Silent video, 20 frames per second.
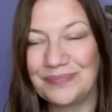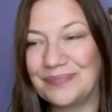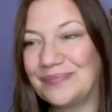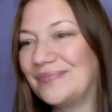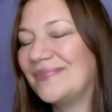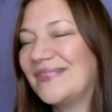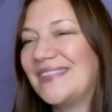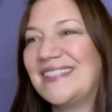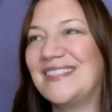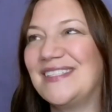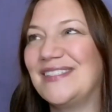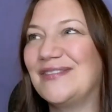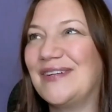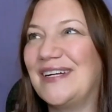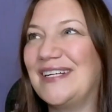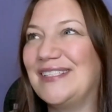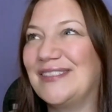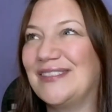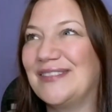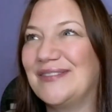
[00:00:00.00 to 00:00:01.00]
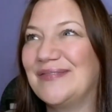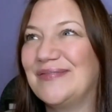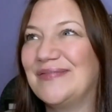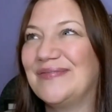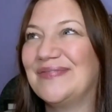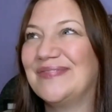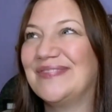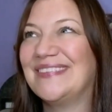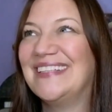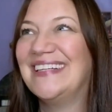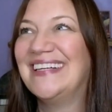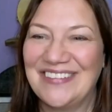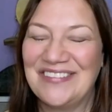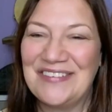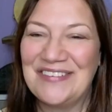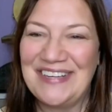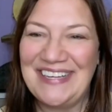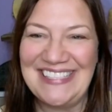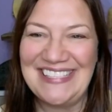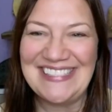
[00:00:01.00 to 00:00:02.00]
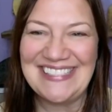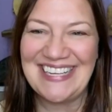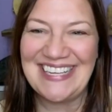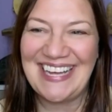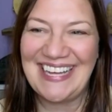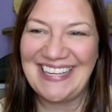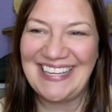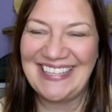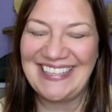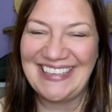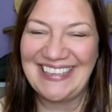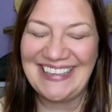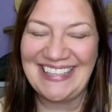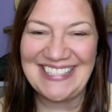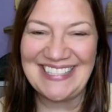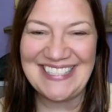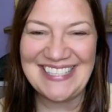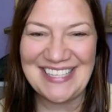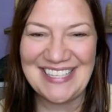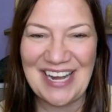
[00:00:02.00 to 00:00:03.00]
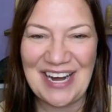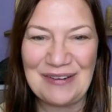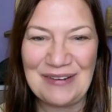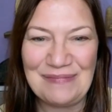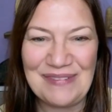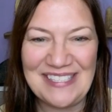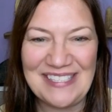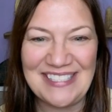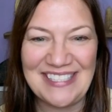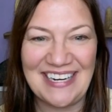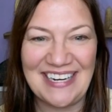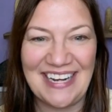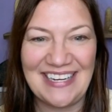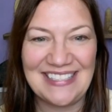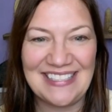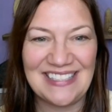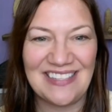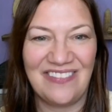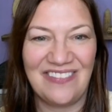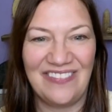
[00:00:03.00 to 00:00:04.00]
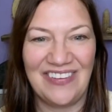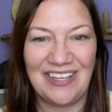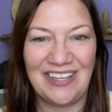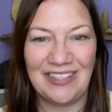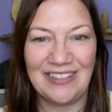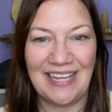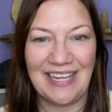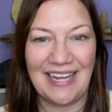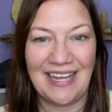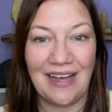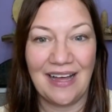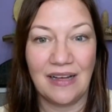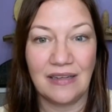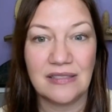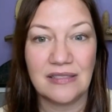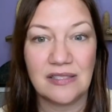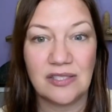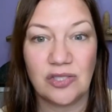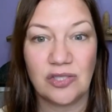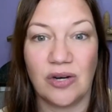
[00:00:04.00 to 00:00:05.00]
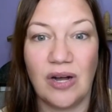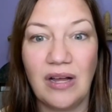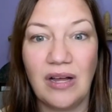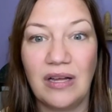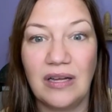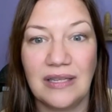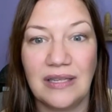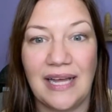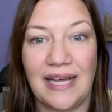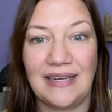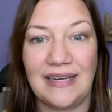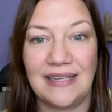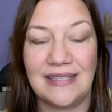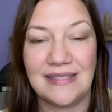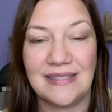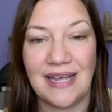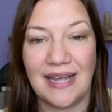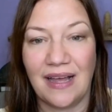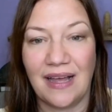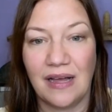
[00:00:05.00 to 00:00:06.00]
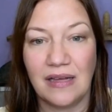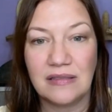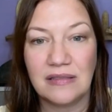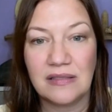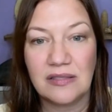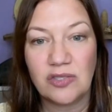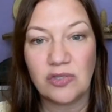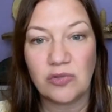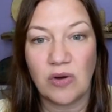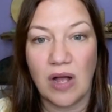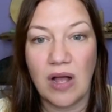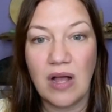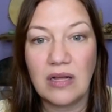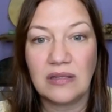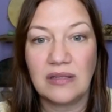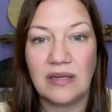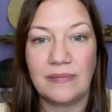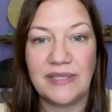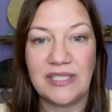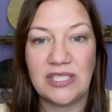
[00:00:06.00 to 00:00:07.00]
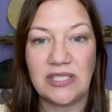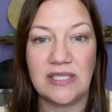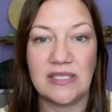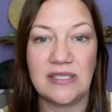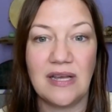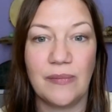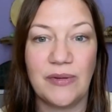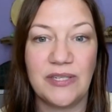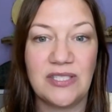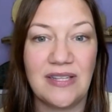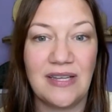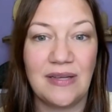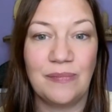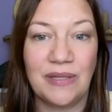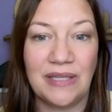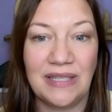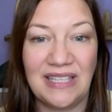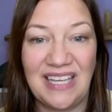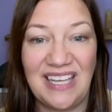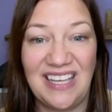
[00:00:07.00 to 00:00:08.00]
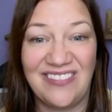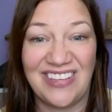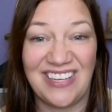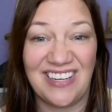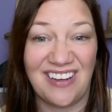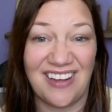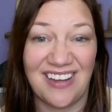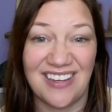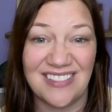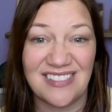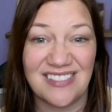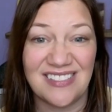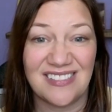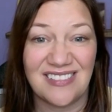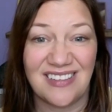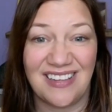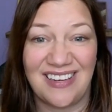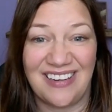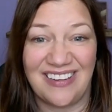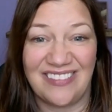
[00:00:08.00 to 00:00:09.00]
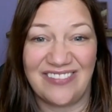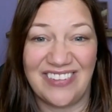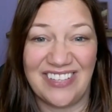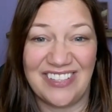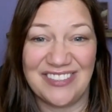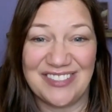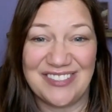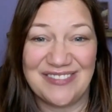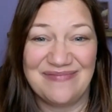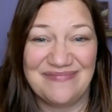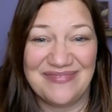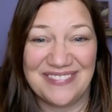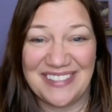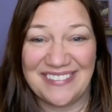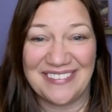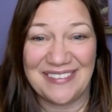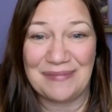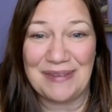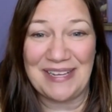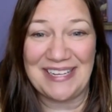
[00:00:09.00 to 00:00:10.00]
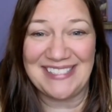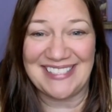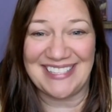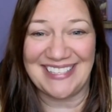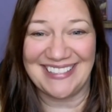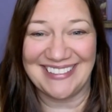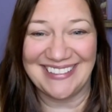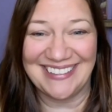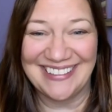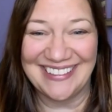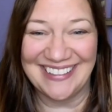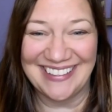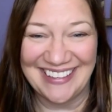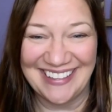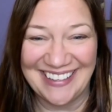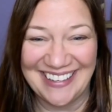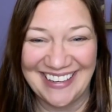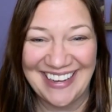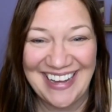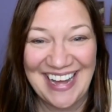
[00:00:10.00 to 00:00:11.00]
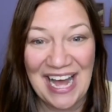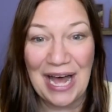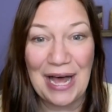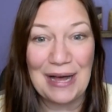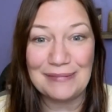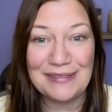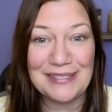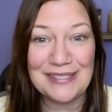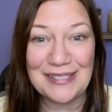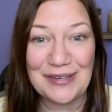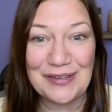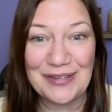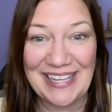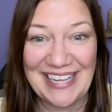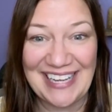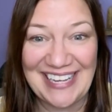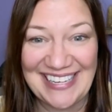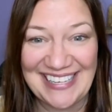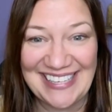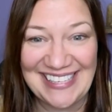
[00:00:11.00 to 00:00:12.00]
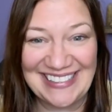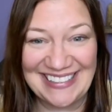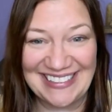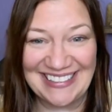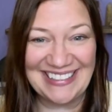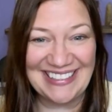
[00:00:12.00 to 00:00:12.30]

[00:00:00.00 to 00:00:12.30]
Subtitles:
This is Rachel. When he said, this is our mission, I just felt like how strong that is, like how strong their mission is, how much they believe in us. And it felt amazing. I'm so glad.